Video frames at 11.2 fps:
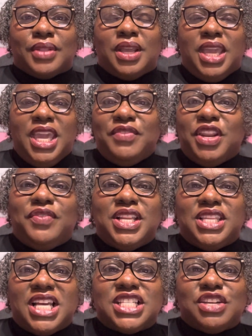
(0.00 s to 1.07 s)
Even if he
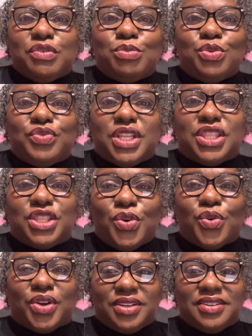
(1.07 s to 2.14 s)
doesn't remove the
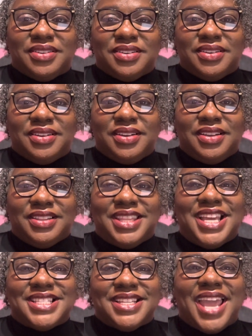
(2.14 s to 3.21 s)
thorn,
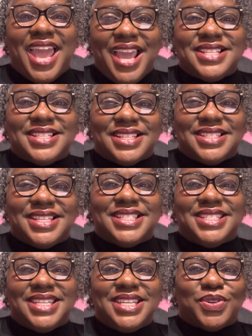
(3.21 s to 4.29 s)
there's an exit to
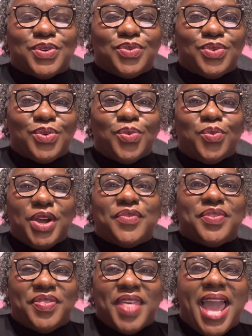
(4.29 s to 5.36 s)
deal
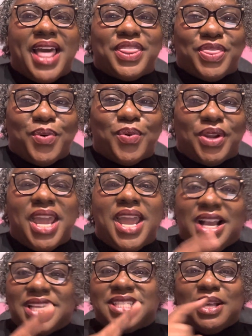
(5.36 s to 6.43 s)
with that thorn.
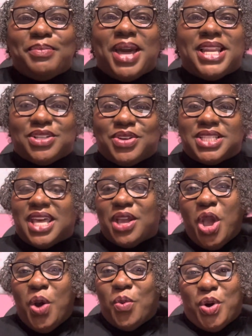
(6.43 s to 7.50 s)
Because somebody's going to say,
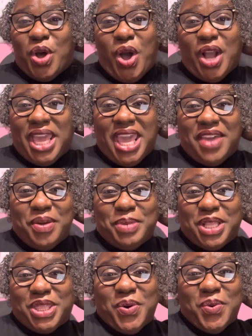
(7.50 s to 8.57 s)
well, God gave him a
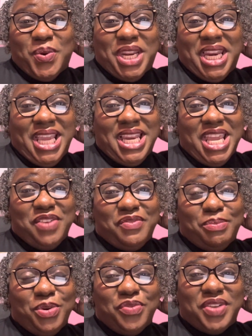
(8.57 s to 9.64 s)
thorn and he didn't
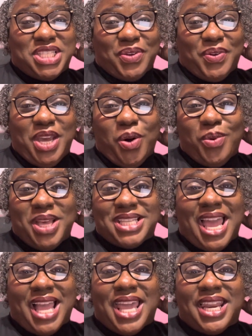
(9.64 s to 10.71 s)
remove it, so he always
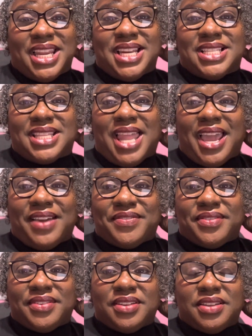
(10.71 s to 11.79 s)
had that in his life.
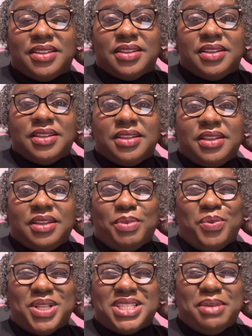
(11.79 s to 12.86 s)
But
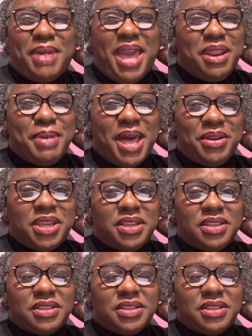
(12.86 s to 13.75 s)
was he mad about it?